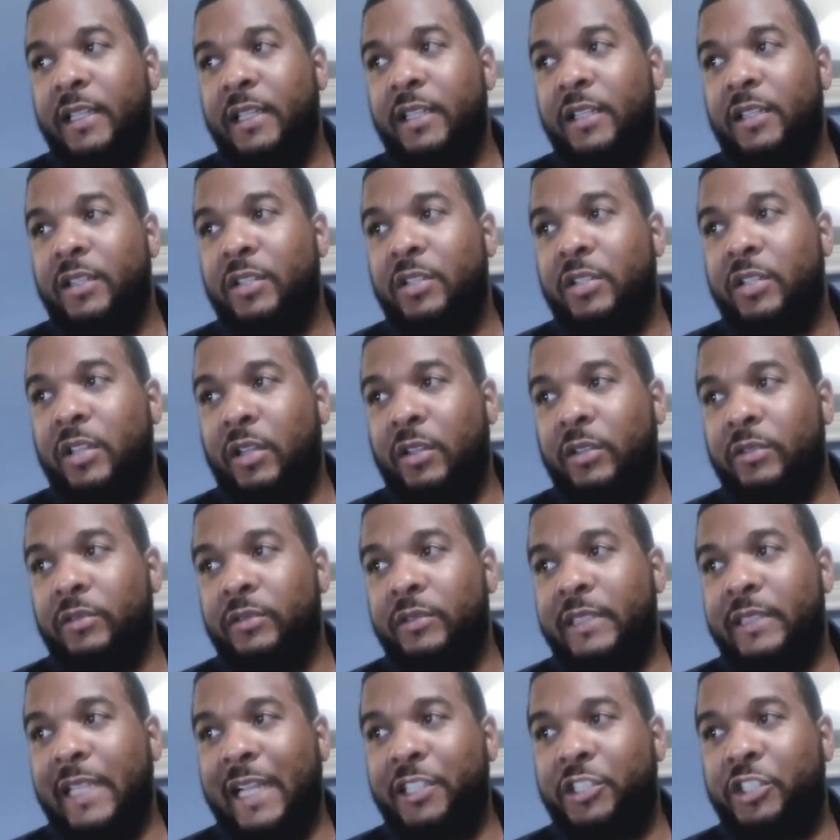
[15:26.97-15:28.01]
So
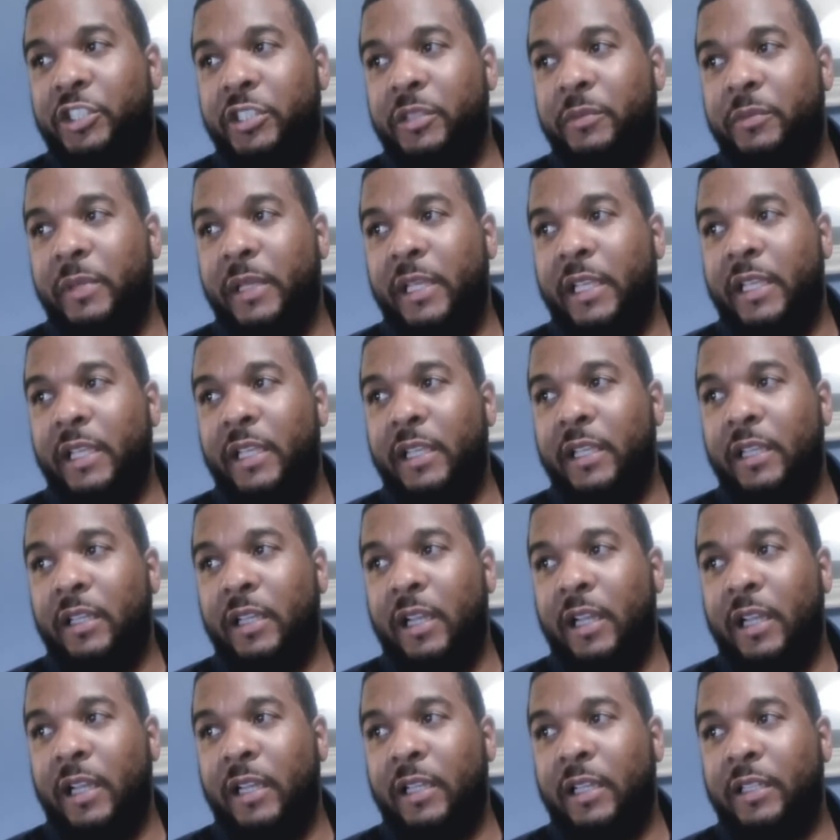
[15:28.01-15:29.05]
that should be
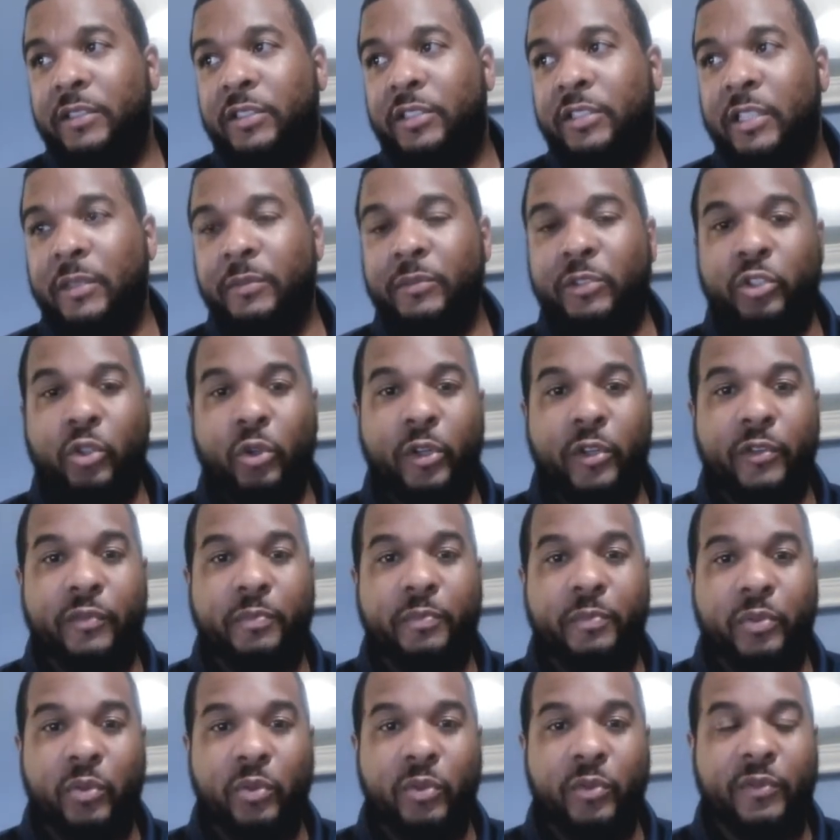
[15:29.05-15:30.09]
some sort of
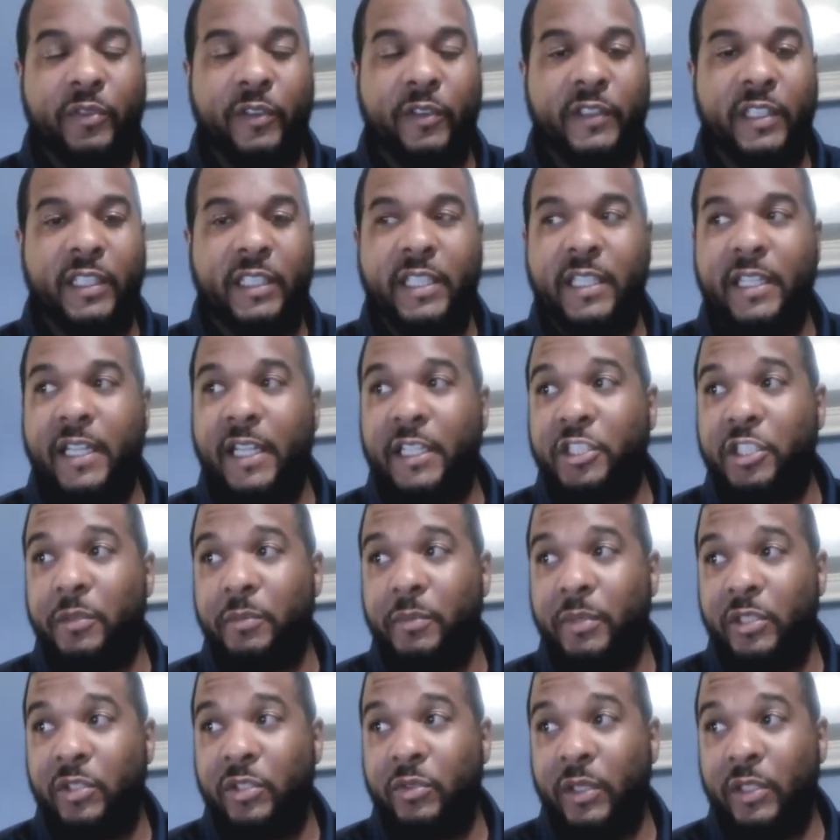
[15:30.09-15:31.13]
proof of the connection
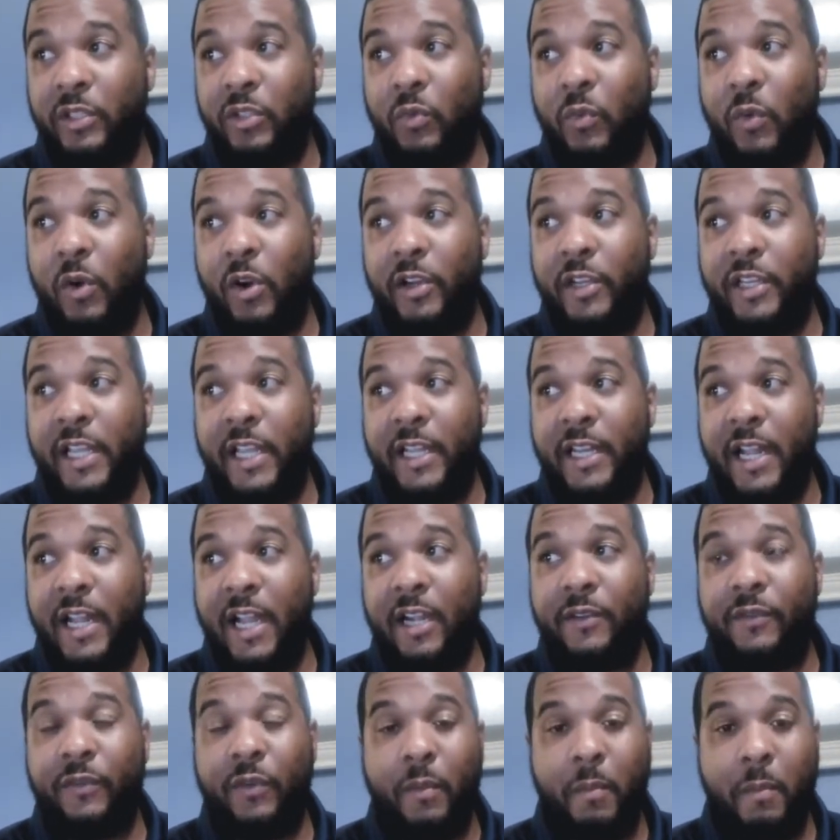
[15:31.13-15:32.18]
between the word
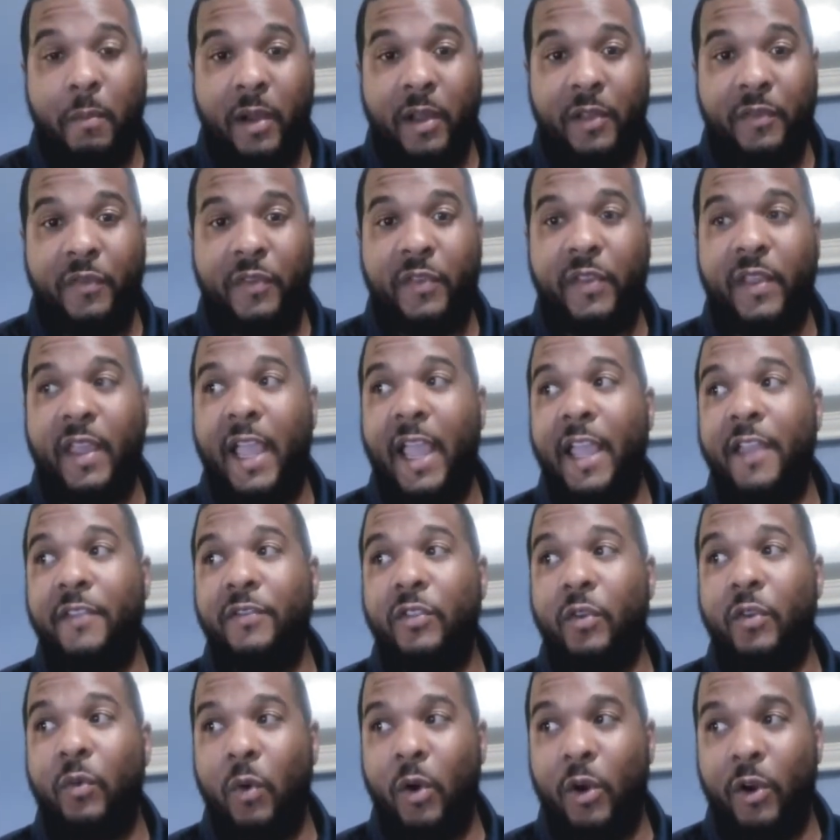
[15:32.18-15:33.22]
yarak for month and
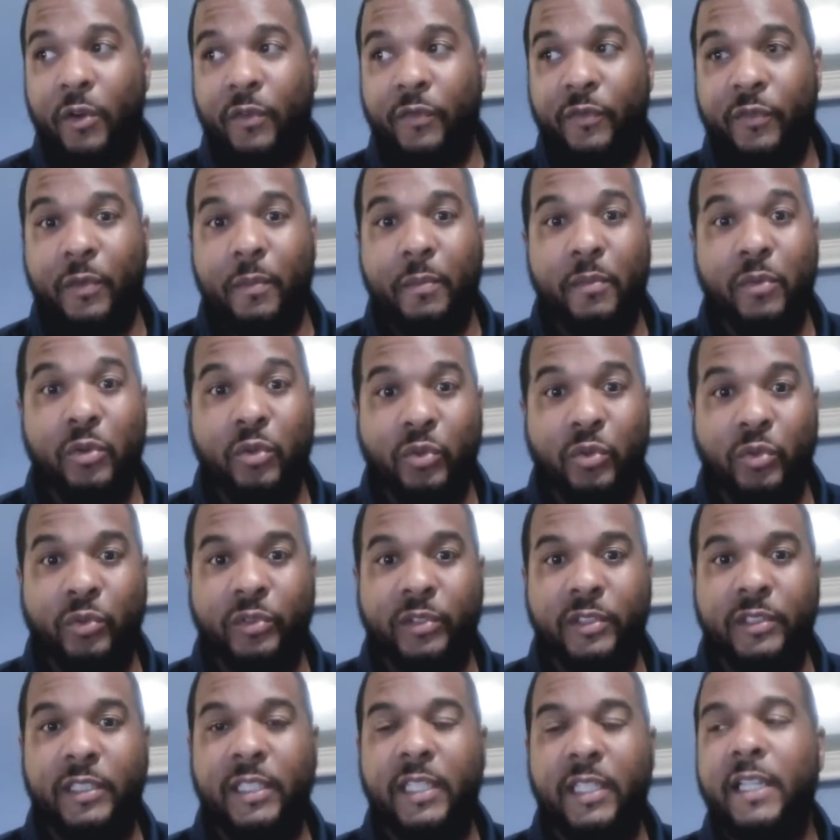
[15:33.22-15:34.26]
the word for
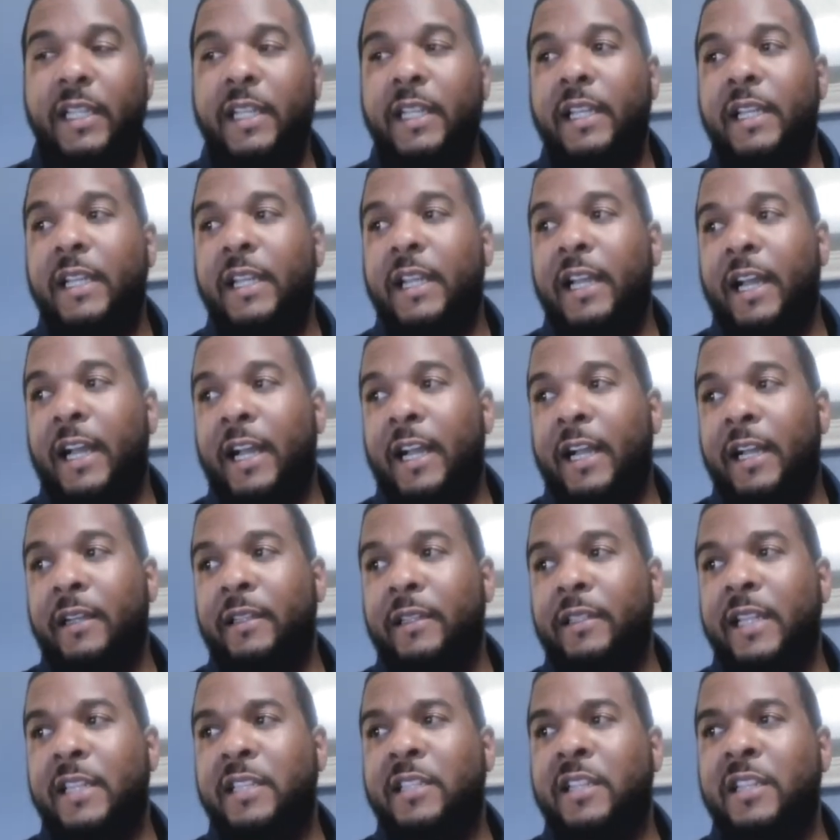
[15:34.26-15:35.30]
moon.
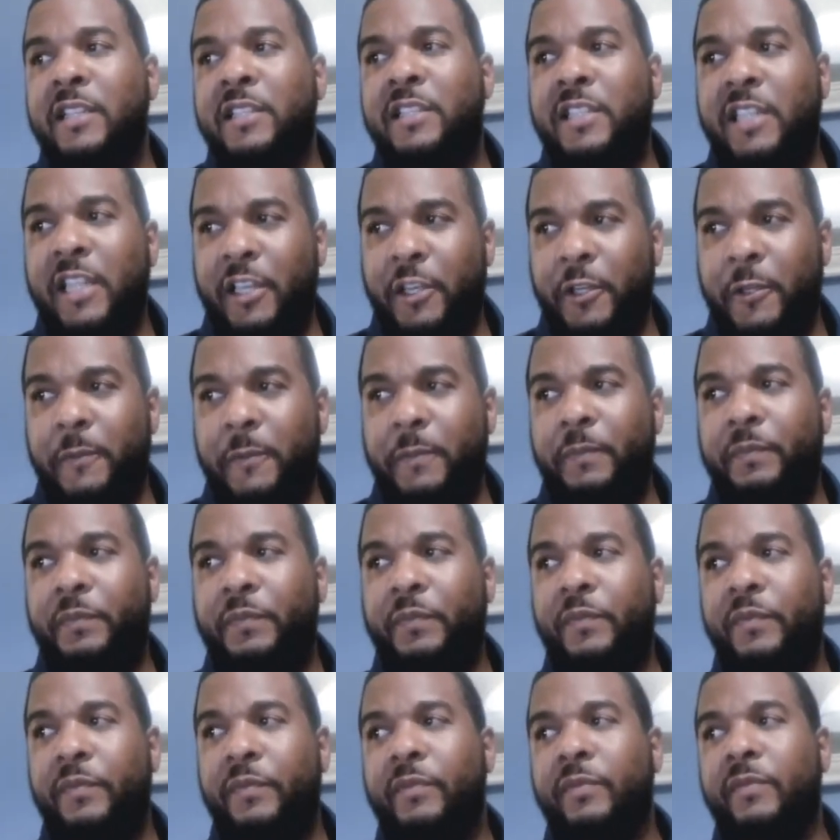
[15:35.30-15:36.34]
Let's continue.
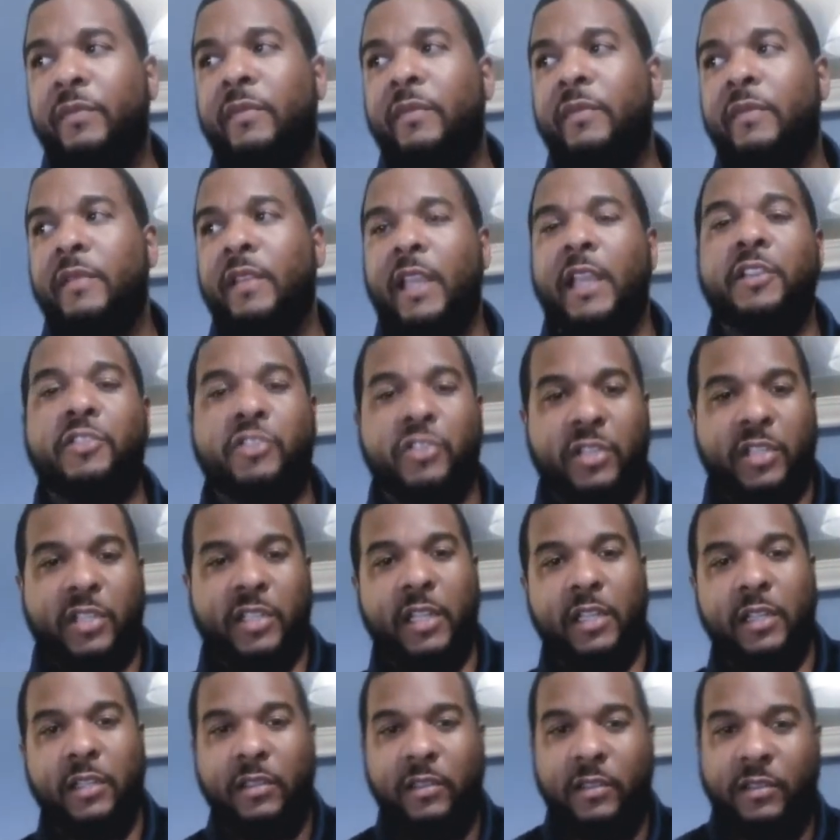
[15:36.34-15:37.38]

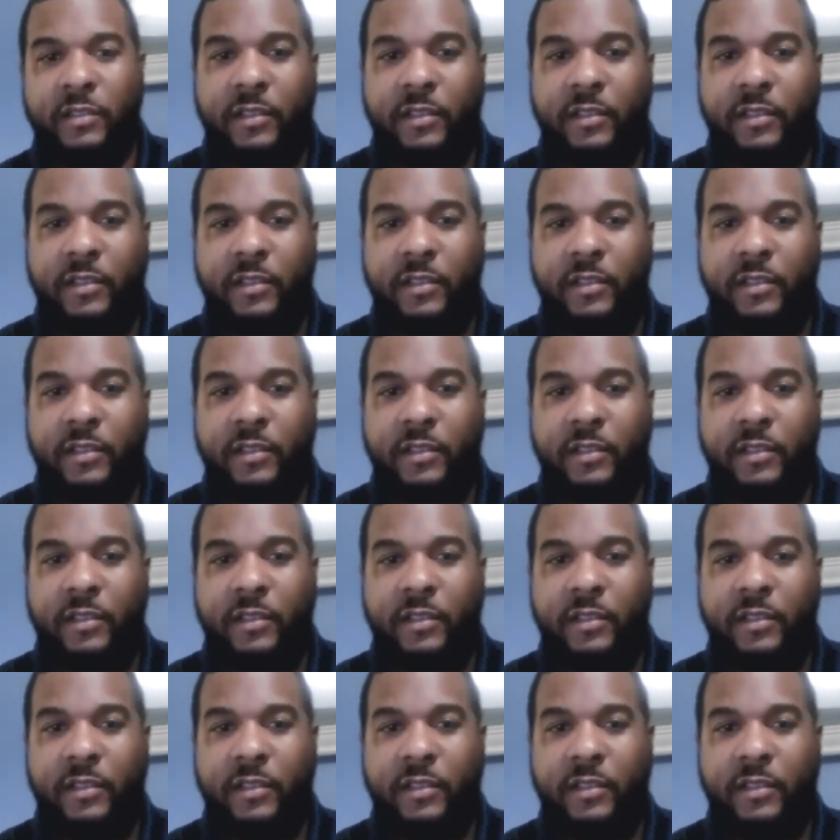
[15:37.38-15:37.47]
Interesting,